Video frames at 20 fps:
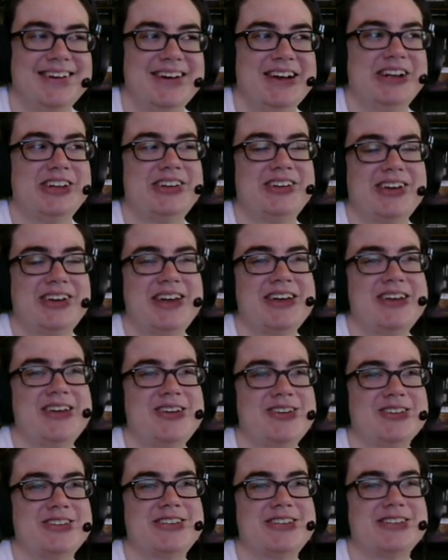So get
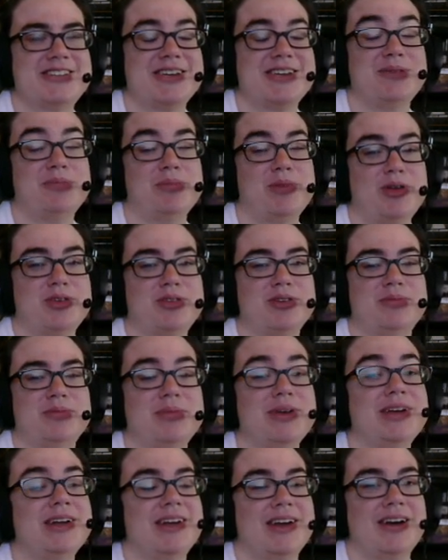used to seeing multum
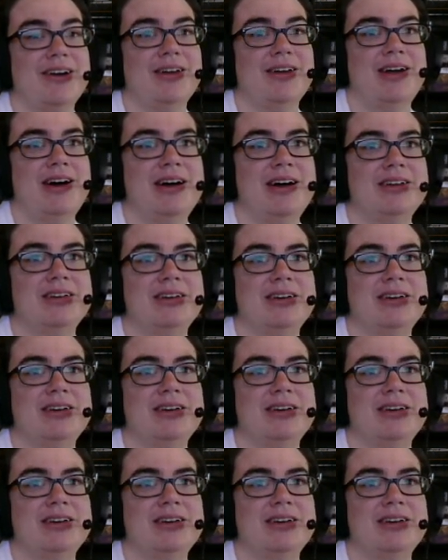meaning a lot.